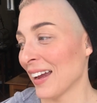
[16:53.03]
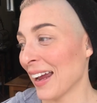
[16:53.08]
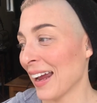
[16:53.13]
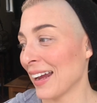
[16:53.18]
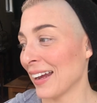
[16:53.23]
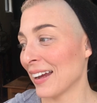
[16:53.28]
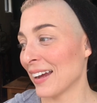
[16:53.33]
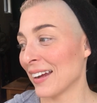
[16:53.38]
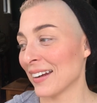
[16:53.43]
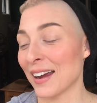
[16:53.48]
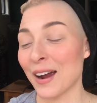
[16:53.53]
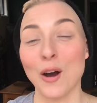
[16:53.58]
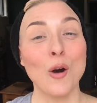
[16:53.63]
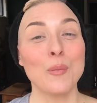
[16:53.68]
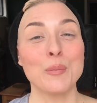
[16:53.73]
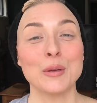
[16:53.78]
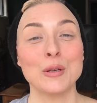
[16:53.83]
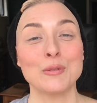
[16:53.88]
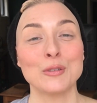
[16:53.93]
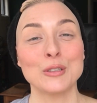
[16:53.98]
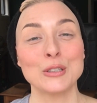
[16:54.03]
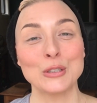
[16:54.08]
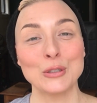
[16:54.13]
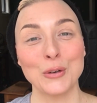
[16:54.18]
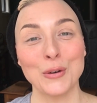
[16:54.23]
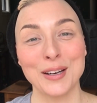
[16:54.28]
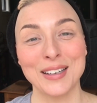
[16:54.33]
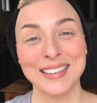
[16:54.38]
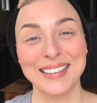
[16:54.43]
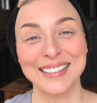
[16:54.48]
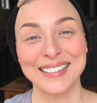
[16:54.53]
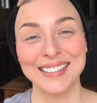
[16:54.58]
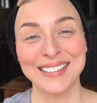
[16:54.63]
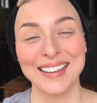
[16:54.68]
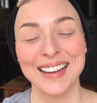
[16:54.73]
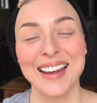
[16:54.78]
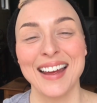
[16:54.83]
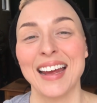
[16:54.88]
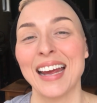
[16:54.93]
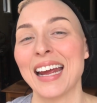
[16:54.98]
And I hope you've enjoyed it,
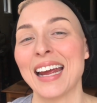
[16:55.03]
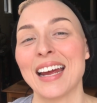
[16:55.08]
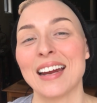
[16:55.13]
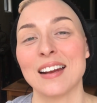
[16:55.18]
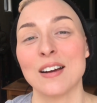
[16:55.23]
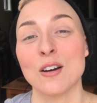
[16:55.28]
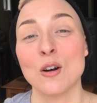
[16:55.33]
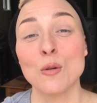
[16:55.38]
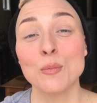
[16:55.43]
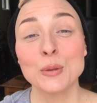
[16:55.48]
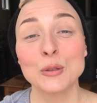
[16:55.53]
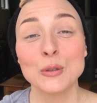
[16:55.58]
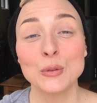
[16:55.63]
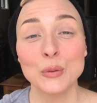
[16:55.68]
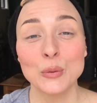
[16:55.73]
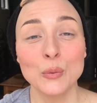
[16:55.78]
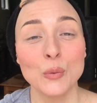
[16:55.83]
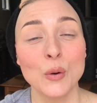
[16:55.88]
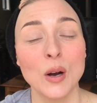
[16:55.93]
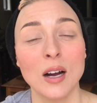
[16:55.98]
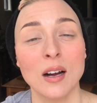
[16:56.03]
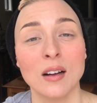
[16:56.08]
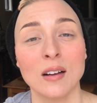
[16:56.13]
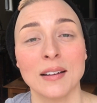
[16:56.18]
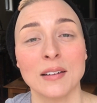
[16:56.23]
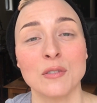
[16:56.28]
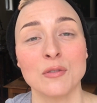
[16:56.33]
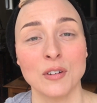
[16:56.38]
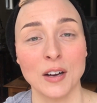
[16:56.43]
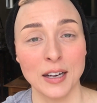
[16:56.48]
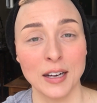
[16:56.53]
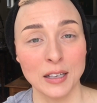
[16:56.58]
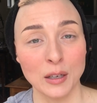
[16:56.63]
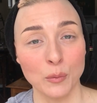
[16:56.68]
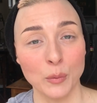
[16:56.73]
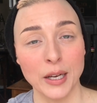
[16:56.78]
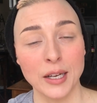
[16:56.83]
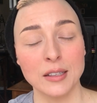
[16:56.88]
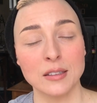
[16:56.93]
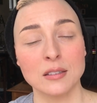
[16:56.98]
and I hope you're doing well and finding
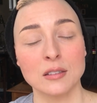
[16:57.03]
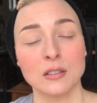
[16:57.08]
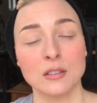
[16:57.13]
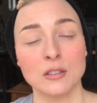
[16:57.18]
ways